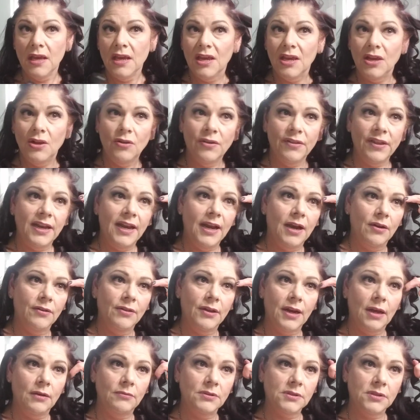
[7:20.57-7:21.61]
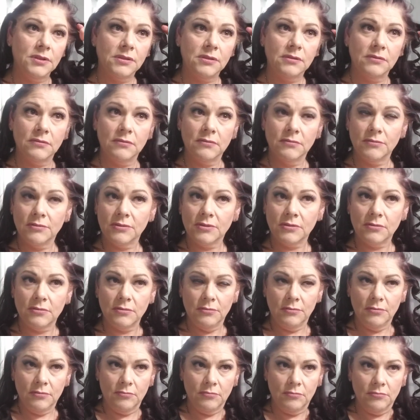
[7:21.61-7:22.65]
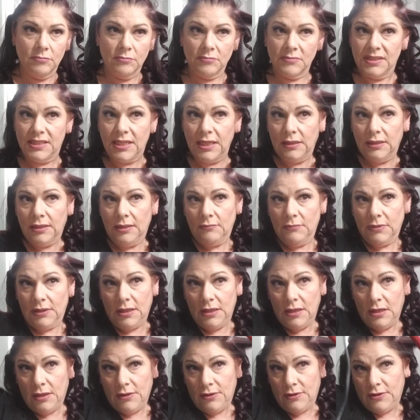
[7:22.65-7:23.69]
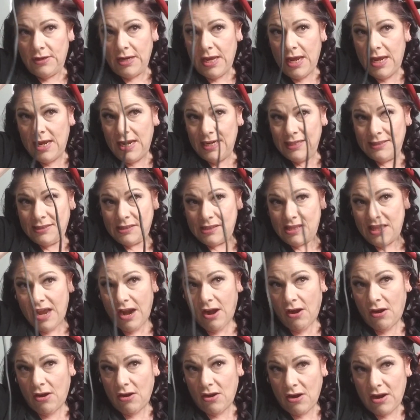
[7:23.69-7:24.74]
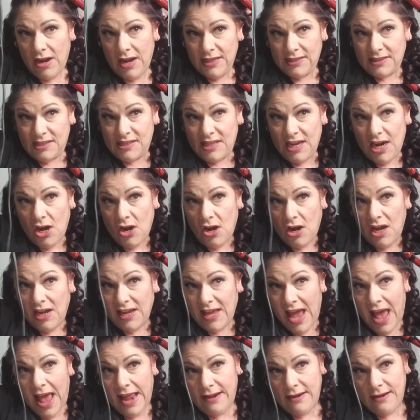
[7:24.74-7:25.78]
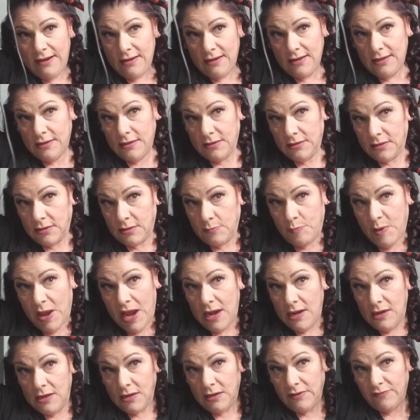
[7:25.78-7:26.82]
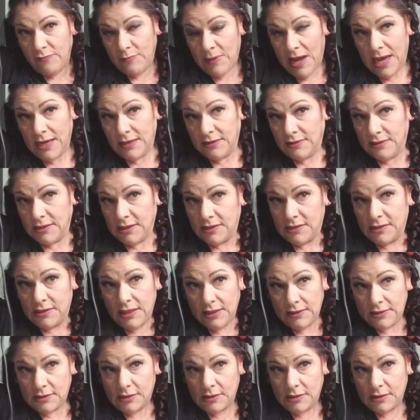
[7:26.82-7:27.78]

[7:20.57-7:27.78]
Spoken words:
You know that hair that I was dealing with the other day? It's there. It's there again. The bane of my existence.